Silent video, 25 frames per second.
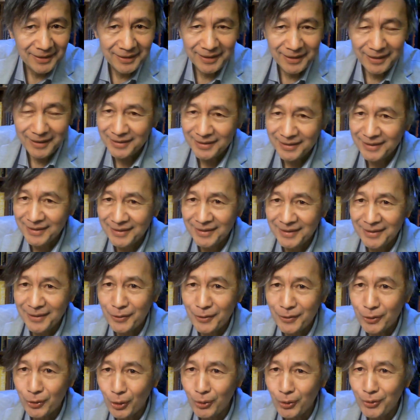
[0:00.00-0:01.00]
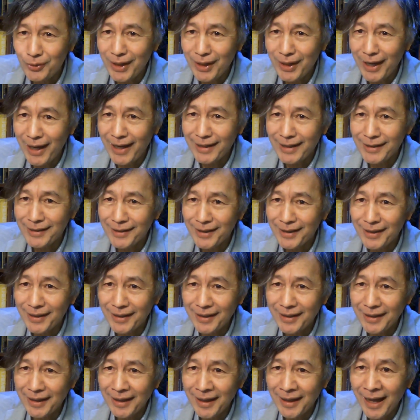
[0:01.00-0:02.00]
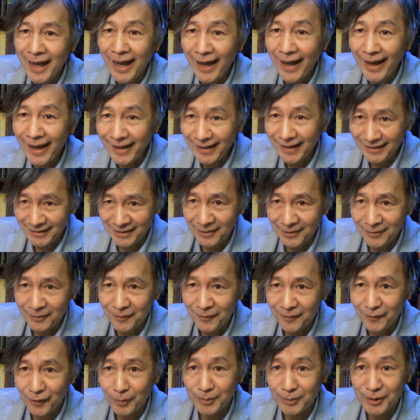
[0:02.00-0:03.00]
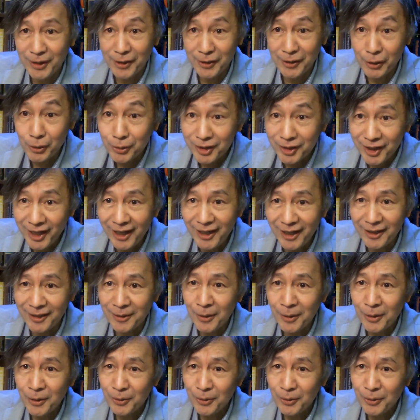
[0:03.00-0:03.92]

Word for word: Yes, Zhong and uh, from the UK